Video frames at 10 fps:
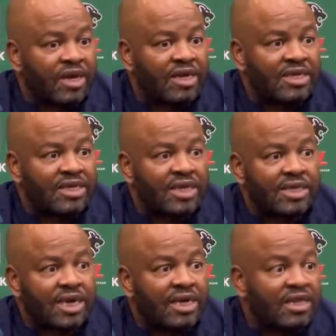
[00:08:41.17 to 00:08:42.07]
that has
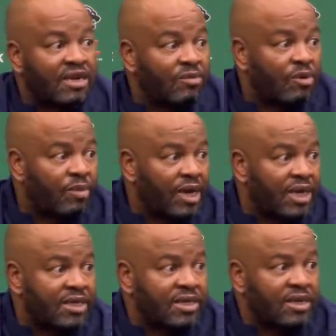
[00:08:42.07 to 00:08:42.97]
just signed three more
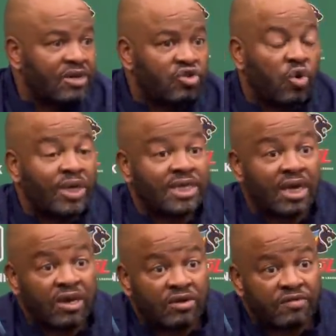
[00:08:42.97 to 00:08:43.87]
players towards
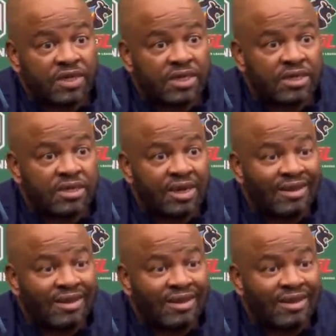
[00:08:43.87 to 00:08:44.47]
the end of the season.